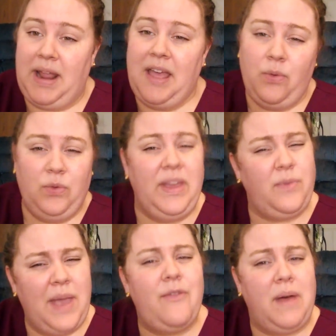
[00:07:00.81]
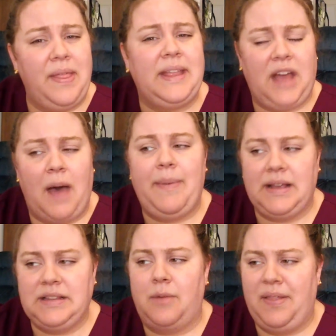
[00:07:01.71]
but I guess we have a monthly
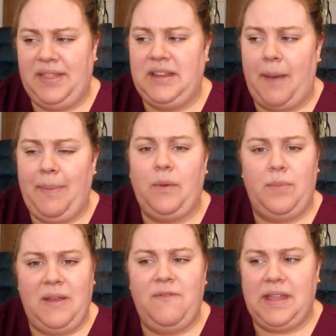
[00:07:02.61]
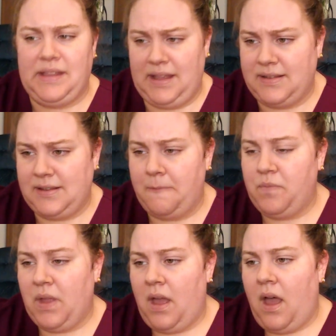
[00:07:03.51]
topic because our monthly topic will be feelings.
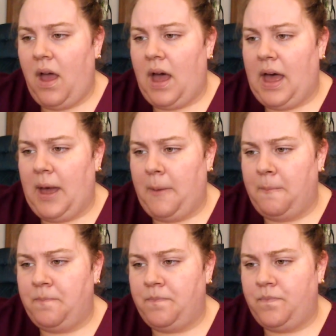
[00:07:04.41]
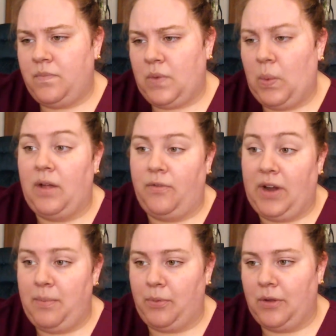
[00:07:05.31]

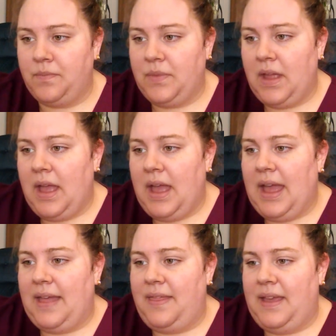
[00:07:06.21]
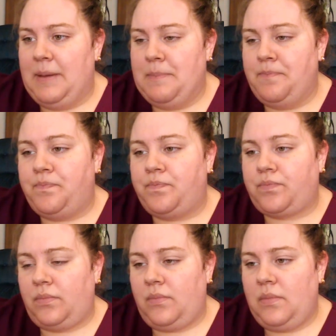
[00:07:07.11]
For April. And then
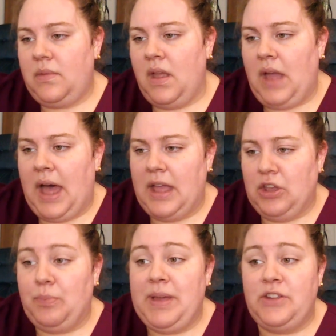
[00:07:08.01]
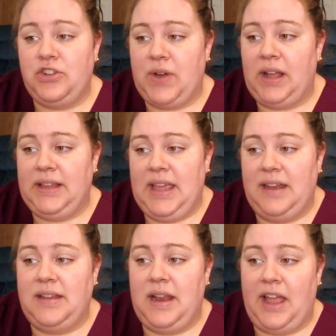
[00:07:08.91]
you'll pitch directly
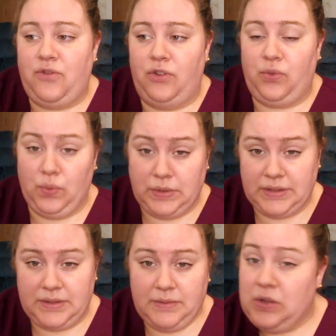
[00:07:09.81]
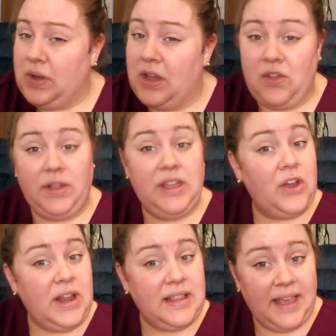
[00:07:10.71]
into Nitro's rules. It's only
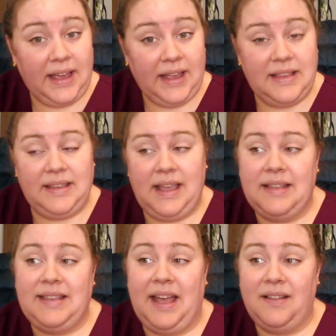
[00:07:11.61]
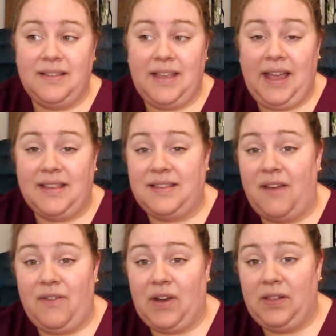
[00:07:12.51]
30 seconds. It sounds like it's
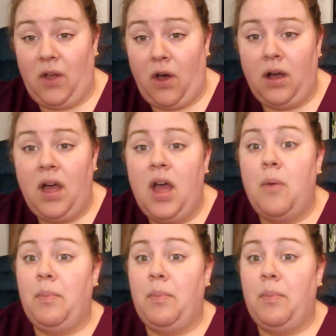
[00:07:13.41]
not very long,